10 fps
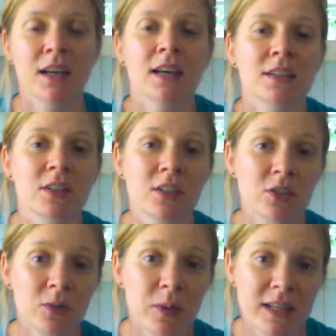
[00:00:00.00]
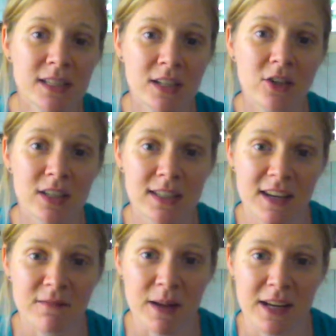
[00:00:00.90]
So those are ways that you can
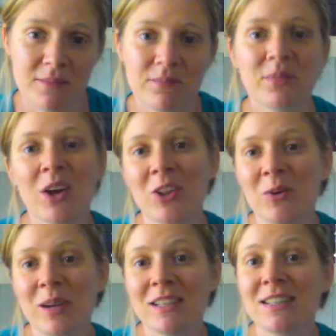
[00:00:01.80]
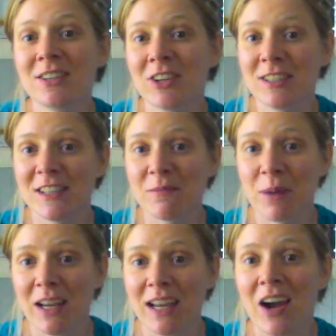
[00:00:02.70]
save money. Other ways that you're going to save
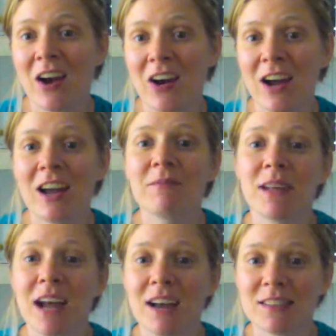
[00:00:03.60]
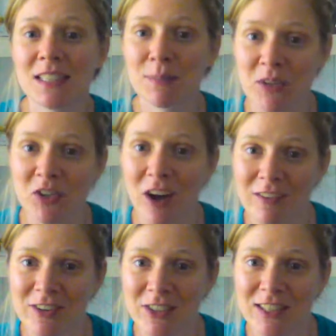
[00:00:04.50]
money are, I'm going to have some special
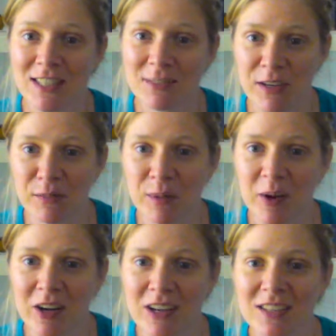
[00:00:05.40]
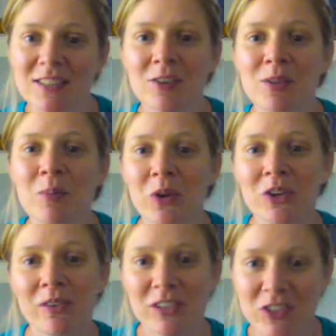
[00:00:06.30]
offers in this Facebook party, so the more
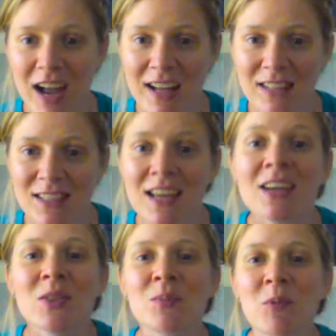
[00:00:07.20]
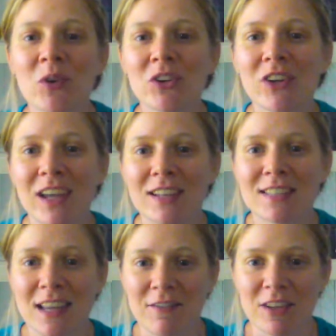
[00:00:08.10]
you interact, the more you get
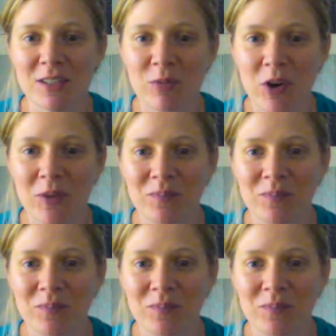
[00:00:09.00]
savings for,